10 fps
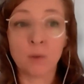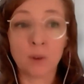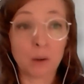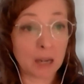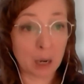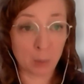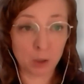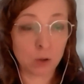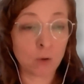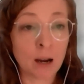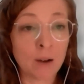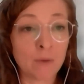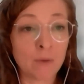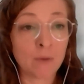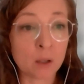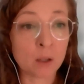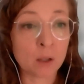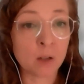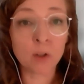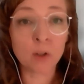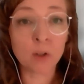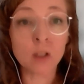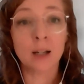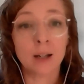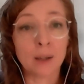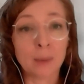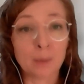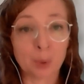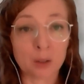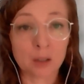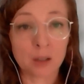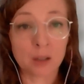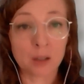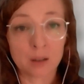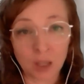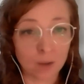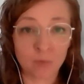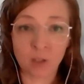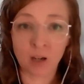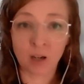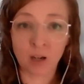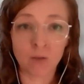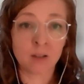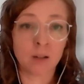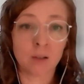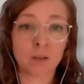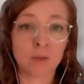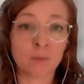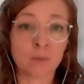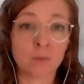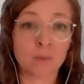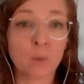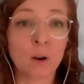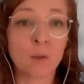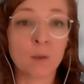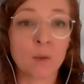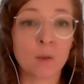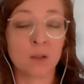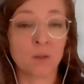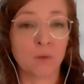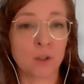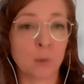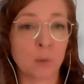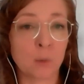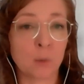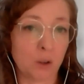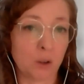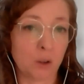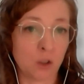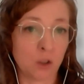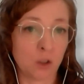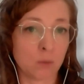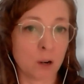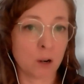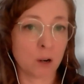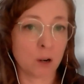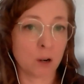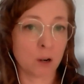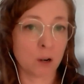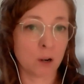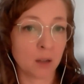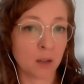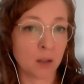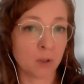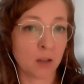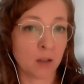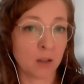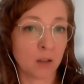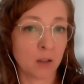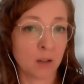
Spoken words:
we're very happy to have one-on-one support. But yeah, Terry is the one for the specific questions, right, Terry? I would say.